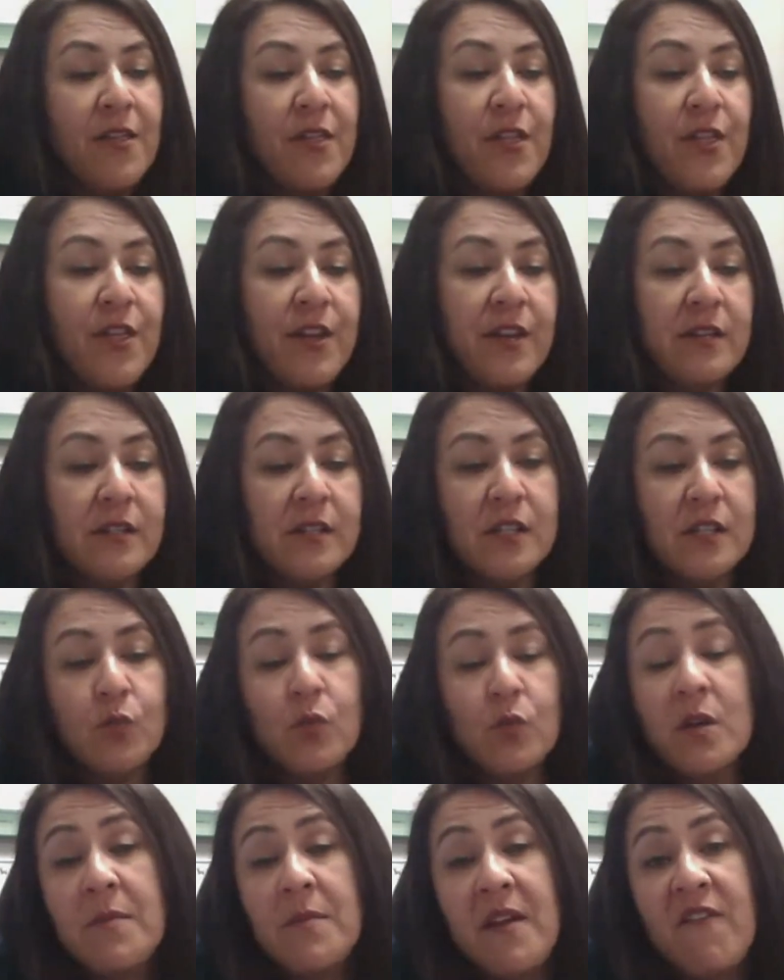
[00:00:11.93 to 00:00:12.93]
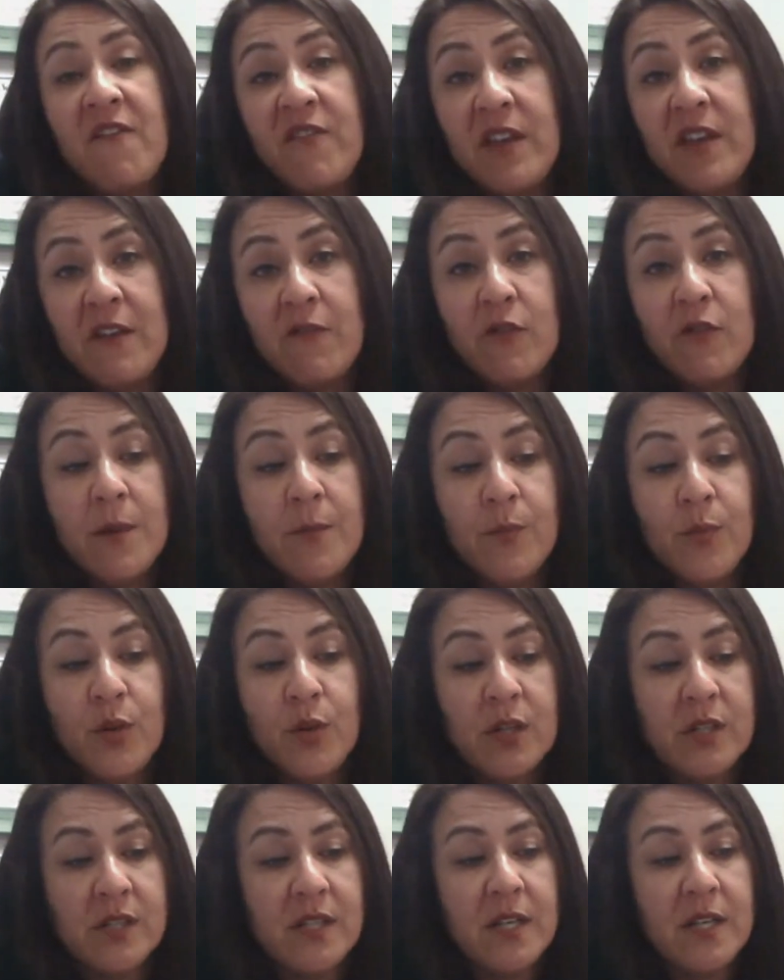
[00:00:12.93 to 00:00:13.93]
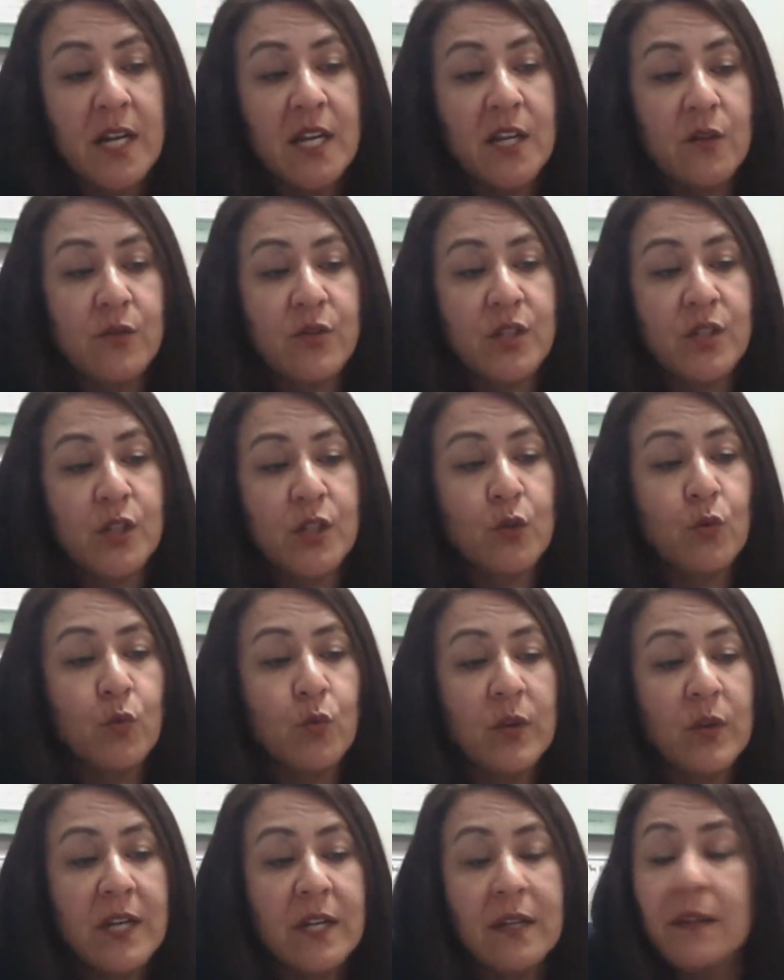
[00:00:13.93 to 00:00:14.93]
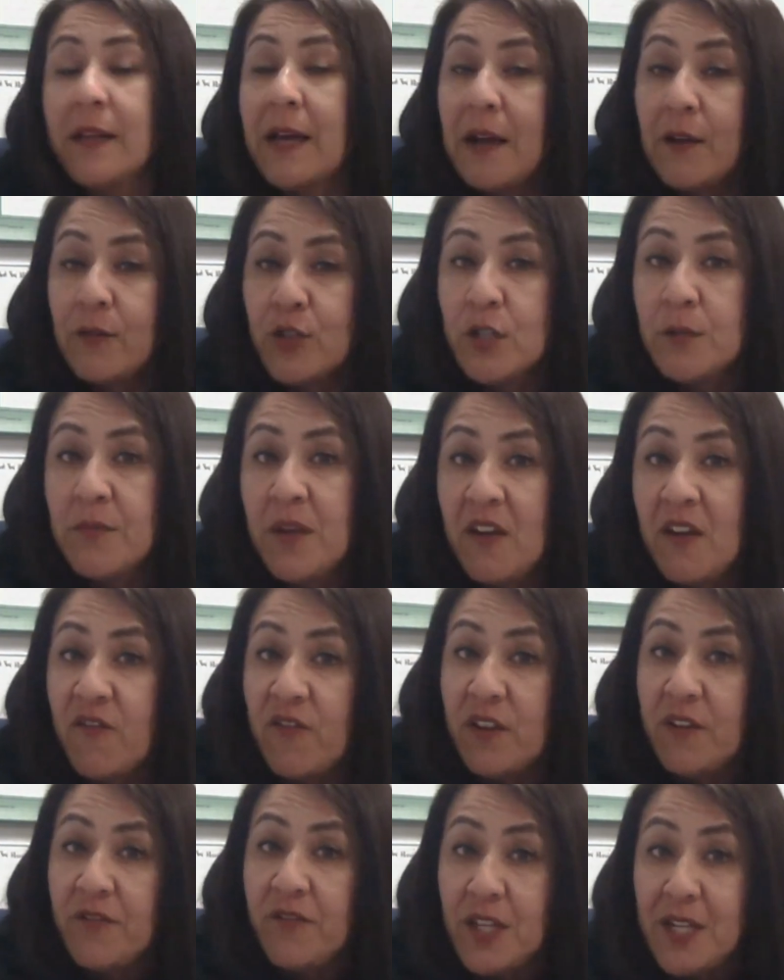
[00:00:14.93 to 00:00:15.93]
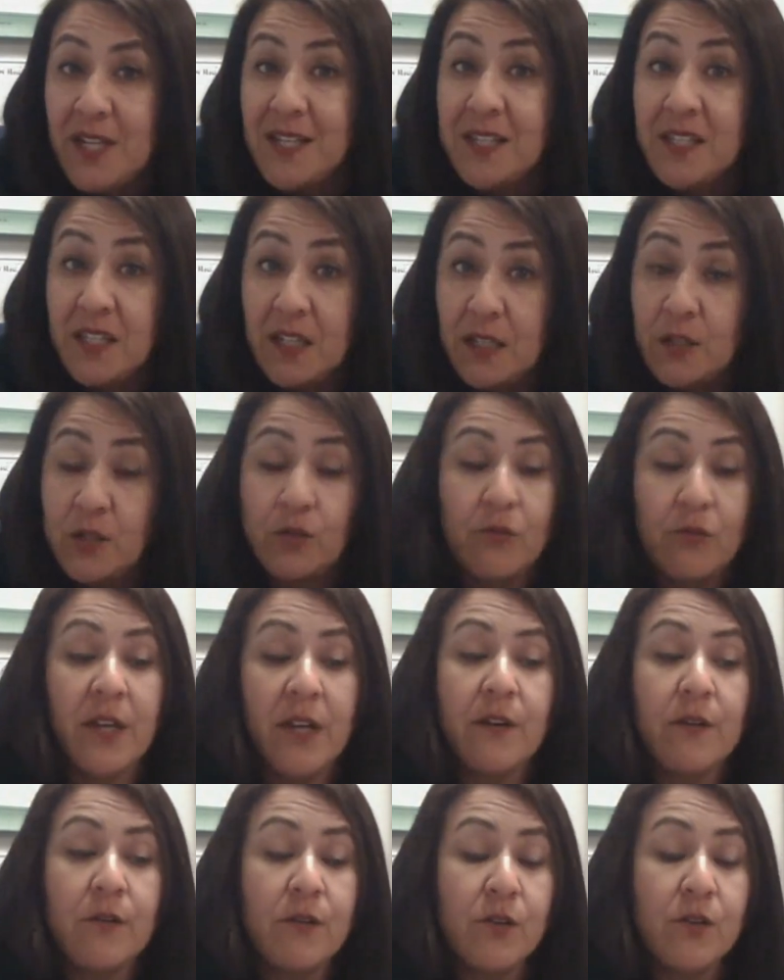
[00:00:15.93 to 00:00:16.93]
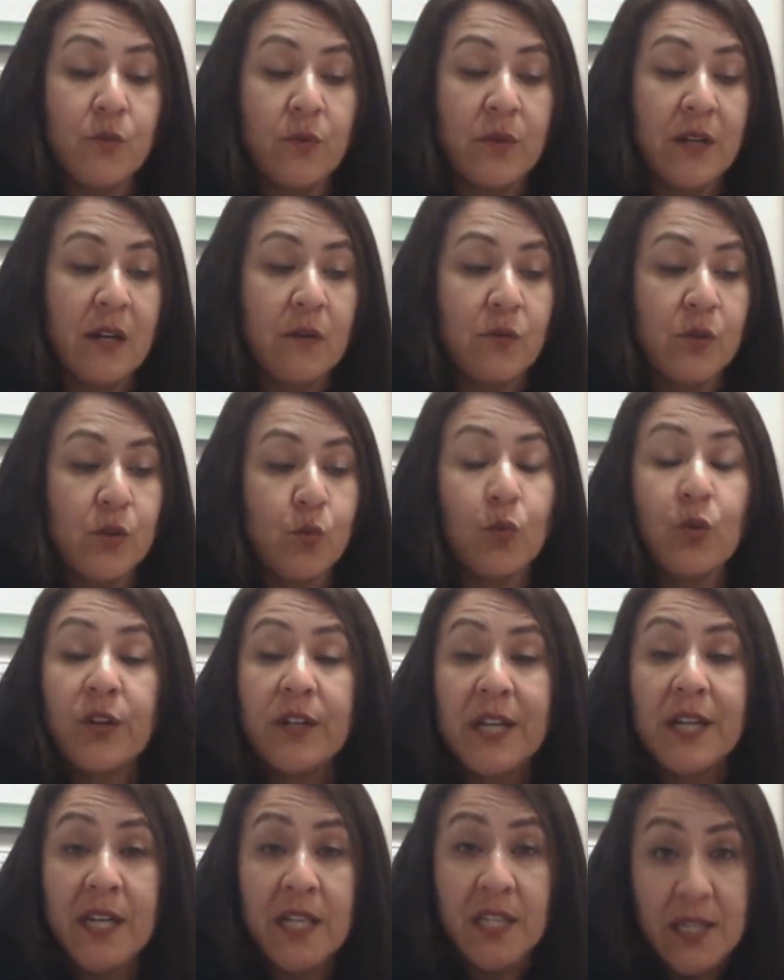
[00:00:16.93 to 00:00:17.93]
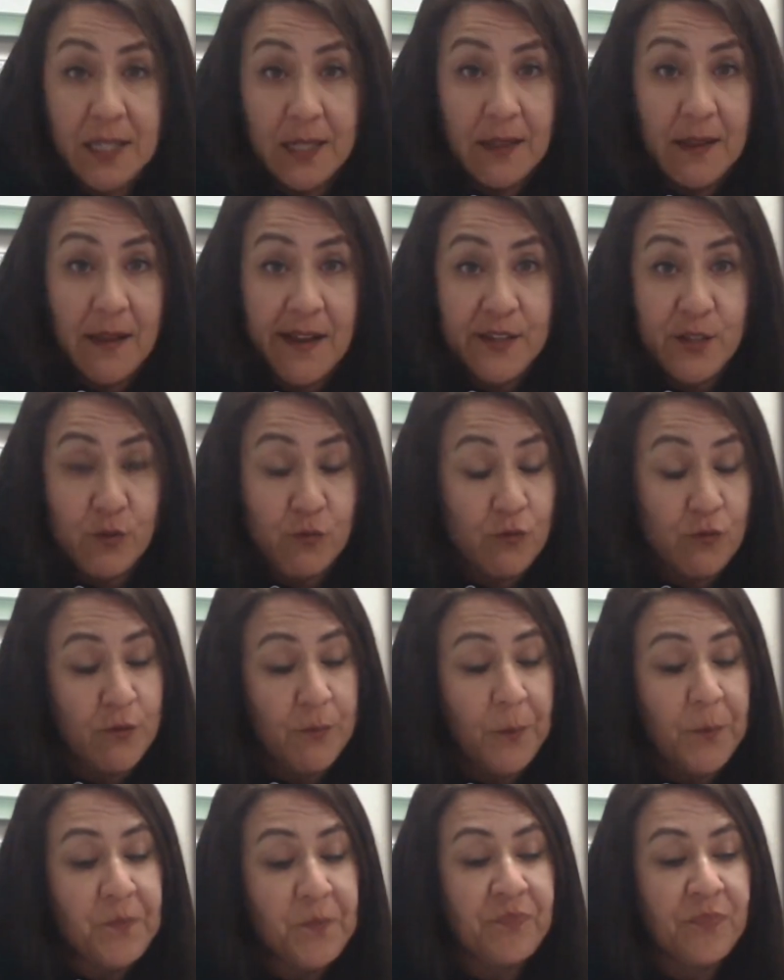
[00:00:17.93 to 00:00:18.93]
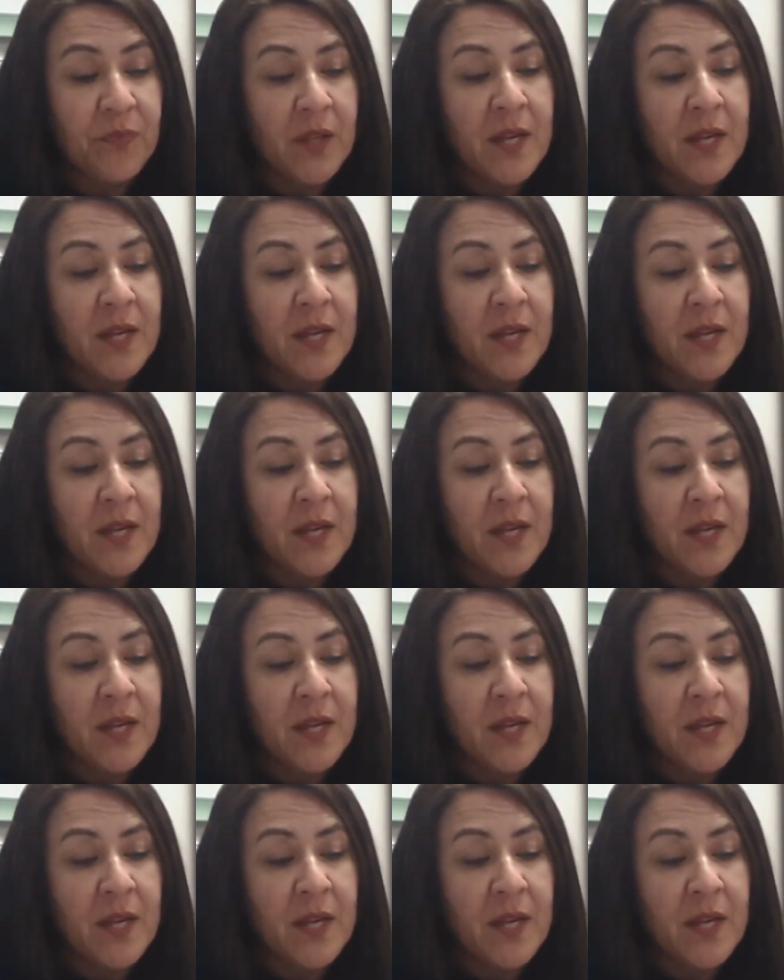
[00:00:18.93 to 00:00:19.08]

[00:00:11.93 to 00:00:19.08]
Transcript: This is one of my favorite books that I used to read aloud to my 5th and 6th graders when I was working in the classroom.